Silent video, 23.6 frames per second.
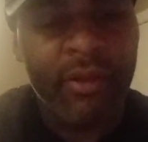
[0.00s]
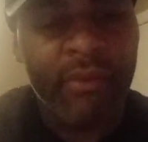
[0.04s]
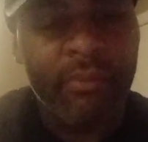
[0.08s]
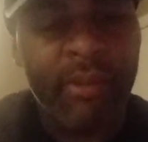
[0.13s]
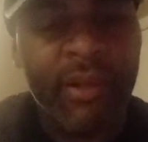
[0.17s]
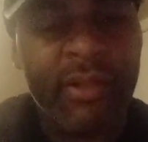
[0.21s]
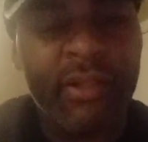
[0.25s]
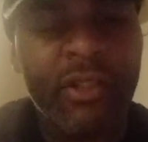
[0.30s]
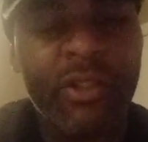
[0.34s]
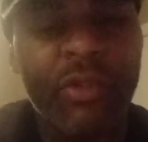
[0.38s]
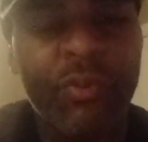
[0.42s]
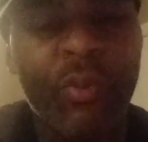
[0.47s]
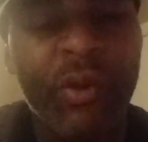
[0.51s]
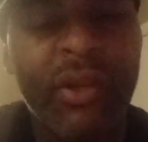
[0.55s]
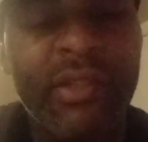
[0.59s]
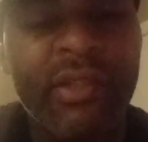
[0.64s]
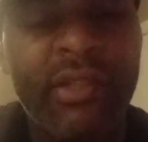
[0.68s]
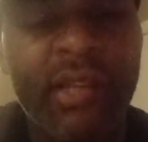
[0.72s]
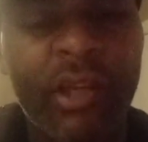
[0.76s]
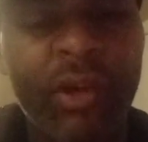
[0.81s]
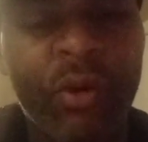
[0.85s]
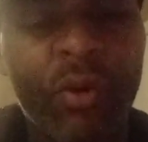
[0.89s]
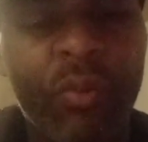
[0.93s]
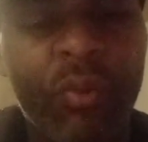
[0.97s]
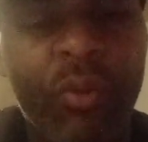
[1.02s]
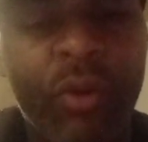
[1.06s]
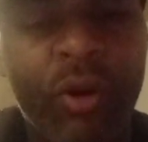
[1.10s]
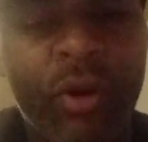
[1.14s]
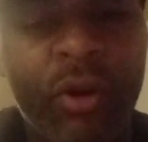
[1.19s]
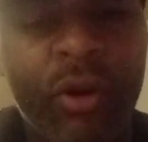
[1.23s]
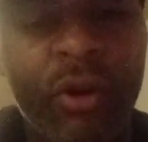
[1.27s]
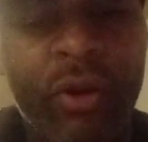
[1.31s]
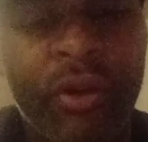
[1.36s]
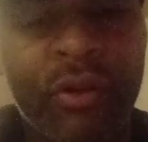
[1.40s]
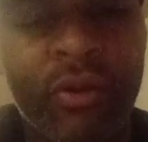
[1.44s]
By just one single
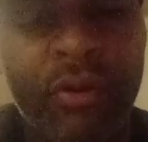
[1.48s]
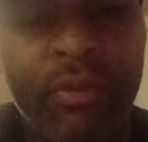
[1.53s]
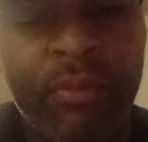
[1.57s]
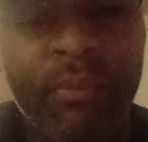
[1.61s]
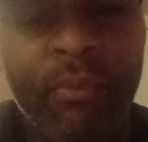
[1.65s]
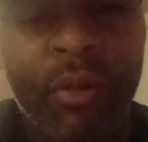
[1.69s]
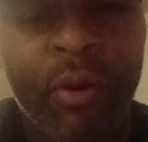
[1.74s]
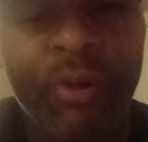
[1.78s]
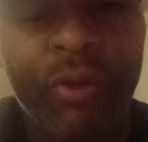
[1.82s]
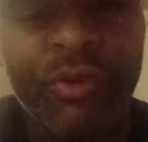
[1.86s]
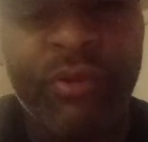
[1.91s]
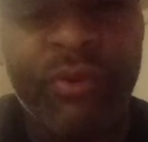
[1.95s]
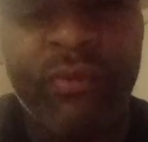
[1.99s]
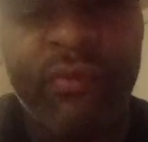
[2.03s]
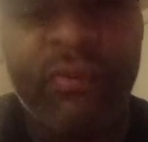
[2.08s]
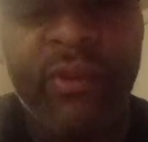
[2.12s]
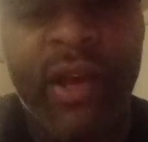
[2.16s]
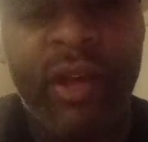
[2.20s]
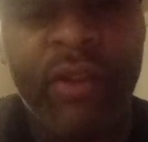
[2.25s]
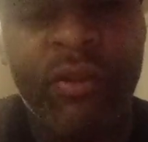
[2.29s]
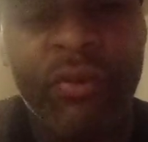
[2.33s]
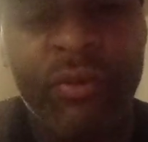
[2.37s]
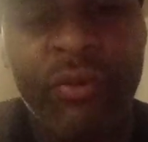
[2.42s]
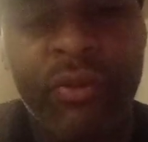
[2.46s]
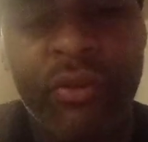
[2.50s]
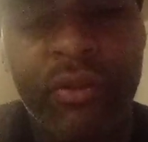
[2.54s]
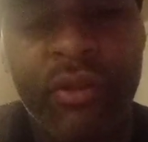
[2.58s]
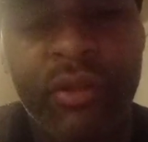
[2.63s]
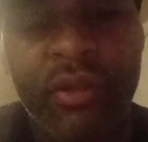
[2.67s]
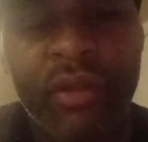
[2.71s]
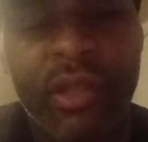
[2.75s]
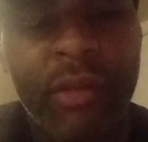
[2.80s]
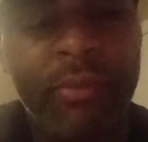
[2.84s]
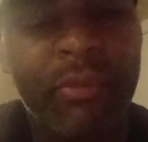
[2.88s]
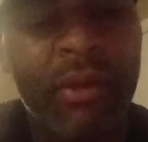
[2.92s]
word, martial valor
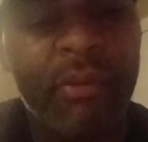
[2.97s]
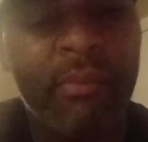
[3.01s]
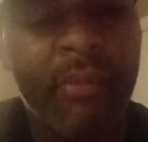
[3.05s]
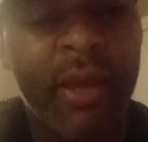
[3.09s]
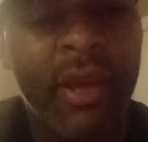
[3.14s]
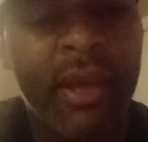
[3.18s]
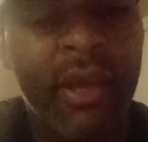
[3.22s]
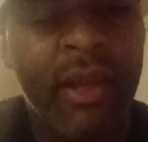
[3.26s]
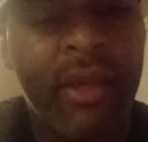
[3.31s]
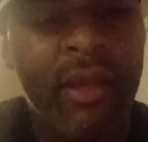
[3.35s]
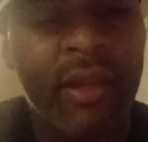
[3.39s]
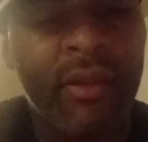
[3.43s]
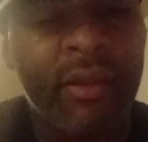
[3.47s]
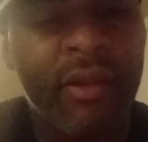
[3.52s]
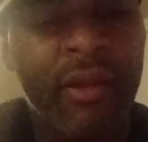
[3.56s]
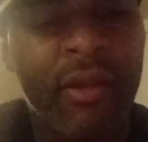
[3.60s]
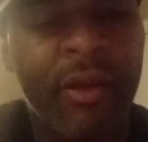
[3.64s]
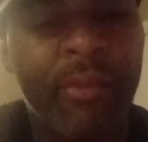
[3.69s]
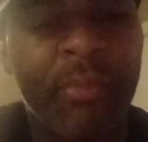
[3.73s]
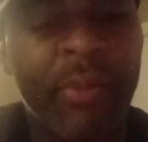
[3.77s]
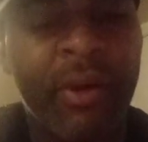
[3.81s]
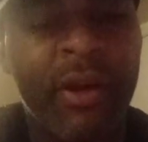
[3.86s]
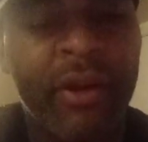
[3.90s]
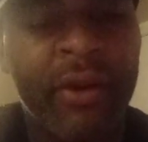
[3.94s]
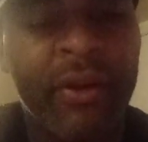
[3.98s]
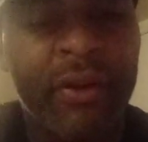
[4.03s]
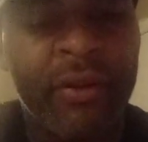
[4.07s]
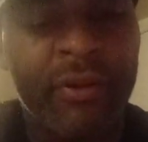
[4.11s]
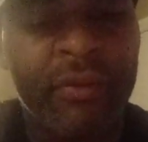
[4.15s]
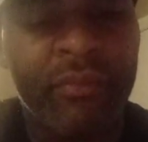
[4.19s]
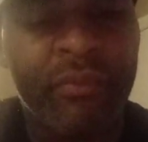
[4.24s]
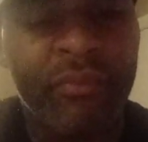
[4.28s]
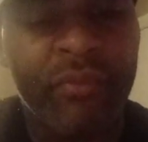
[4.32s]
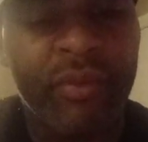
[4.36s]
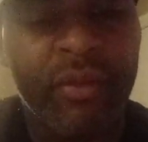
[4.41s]
can be made
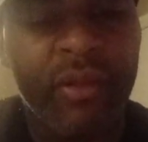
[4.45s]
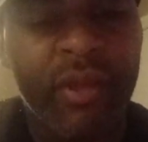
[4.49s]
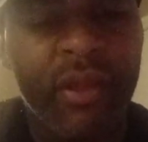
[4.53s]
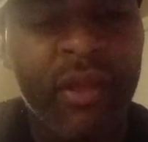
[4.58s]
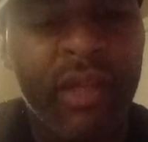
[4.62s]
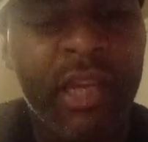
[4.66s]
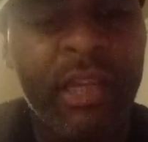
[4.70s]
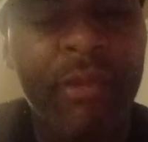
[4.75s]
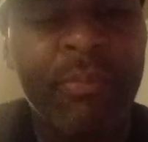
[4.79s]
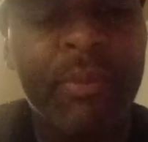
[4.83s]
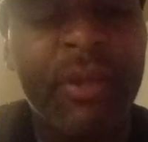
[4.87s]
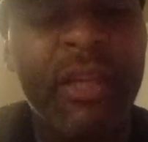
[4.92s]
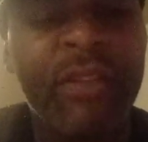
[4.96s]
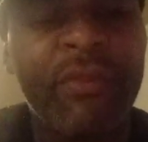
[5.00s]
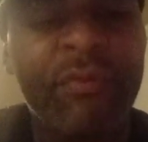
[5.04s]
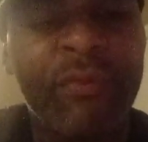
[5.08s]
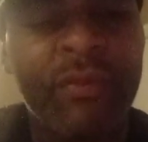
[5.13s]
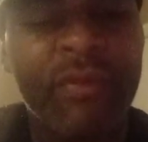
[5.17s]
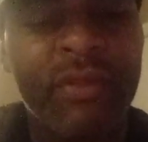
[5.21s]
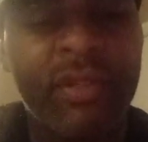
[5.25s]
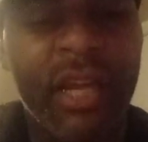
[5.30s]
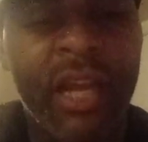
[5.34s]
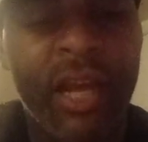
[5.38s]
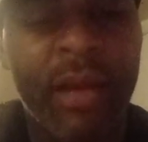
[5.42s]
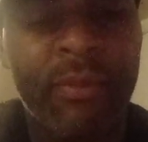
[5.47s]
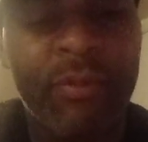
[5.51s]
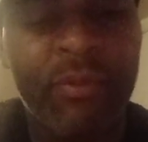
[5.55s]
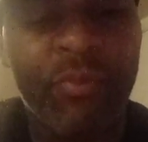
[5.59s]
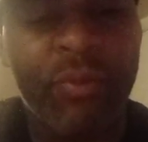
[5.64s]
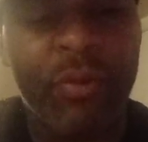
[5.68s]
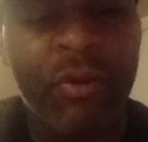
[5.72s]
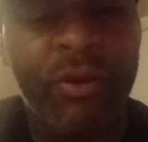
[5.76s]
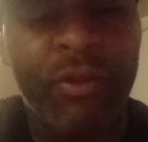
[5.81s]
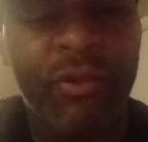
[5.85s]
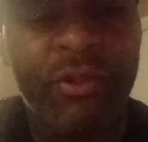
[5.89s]
apparent. In peaceful times,
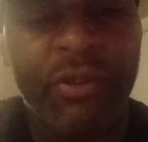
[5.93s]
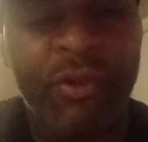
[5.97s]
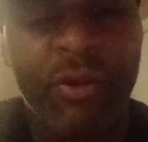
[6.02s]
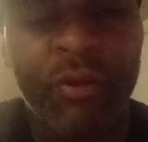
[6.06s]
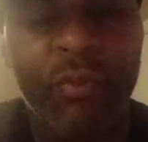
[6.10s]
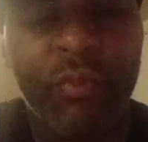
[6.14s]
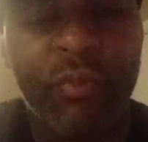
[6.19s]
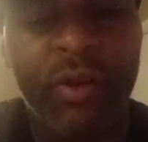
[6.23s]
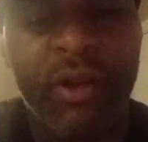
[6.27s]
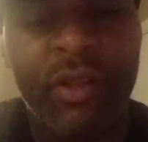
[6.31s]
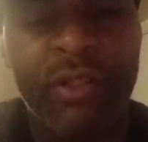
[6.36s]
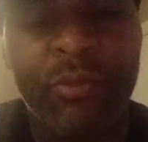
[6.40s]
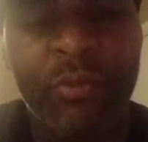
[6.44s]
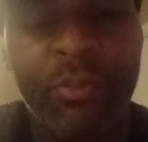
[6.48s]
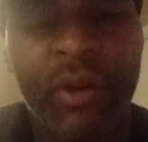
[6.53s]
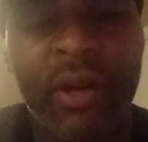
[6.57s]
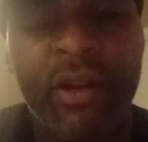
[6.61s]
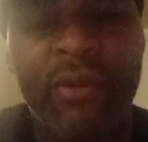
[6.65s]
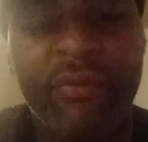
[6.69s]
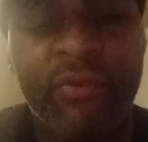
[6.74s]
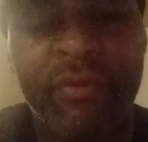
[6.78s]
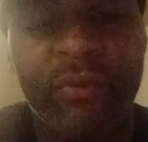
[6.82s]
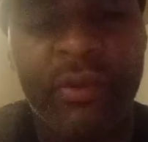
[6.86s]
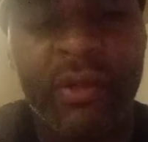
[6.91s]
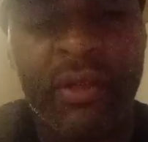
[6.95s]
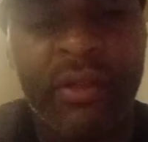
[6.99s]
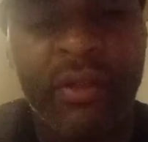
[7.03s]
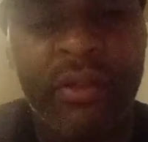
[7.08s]
words show one's bravery.